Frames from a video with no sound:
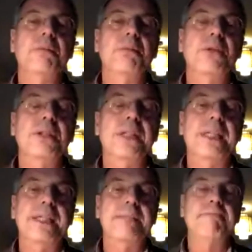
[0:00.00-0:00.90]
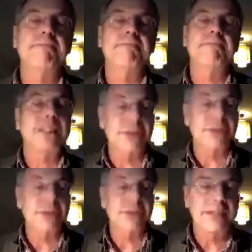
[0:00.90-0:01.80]
I will put a
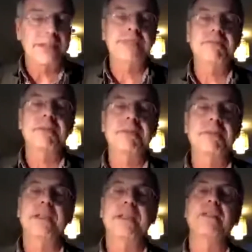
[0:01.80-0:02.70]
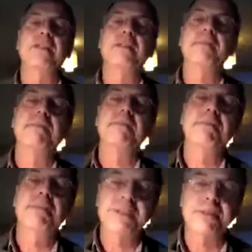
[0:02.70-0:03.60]
lecture that I give in my
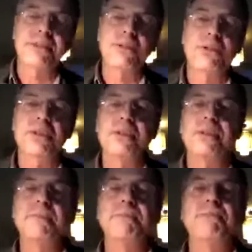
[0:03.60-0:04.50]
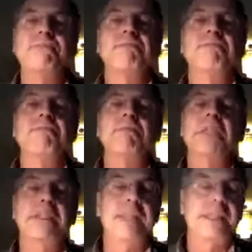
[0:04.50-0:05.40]
presence course.
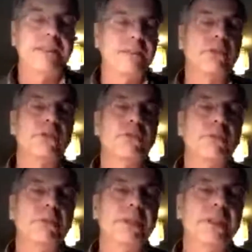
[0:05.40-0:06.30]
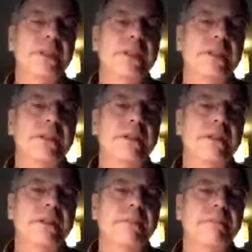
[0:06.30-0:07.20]
The next course will be
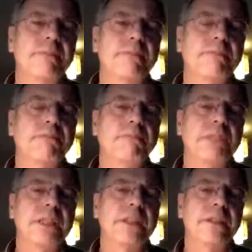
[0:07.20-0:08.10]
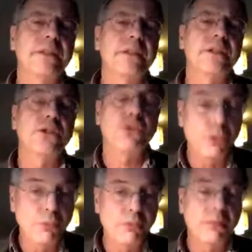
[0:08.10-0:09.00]
in
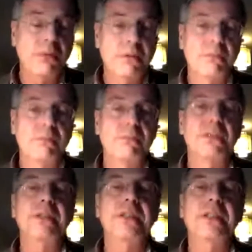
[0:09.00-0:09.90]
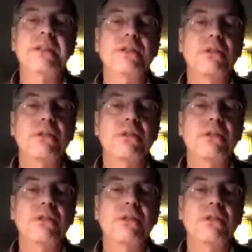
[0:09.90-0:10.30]
June this year.